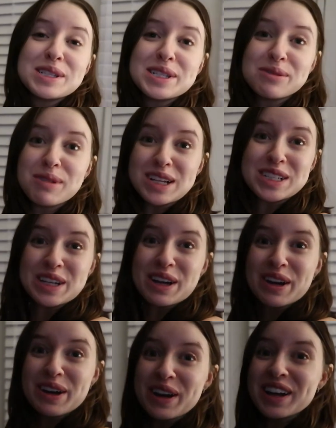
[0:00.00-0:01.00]
We're still watching
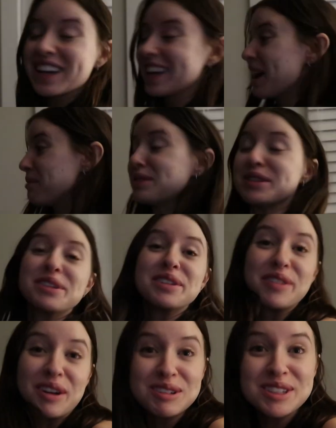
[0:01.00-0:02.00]
our episode
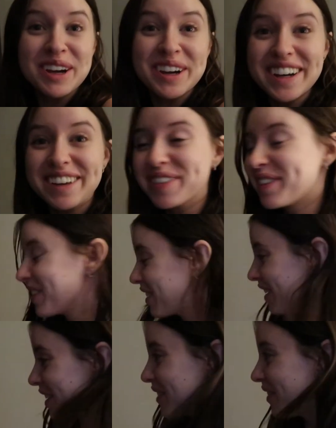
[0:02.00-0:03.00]
of Ozark before
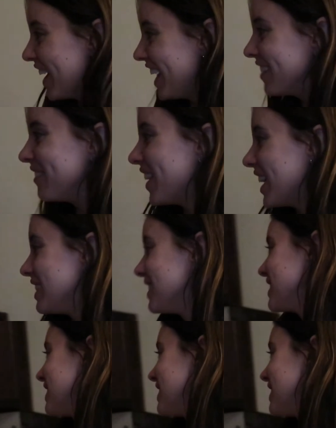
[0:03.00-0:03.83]
we go to bed, but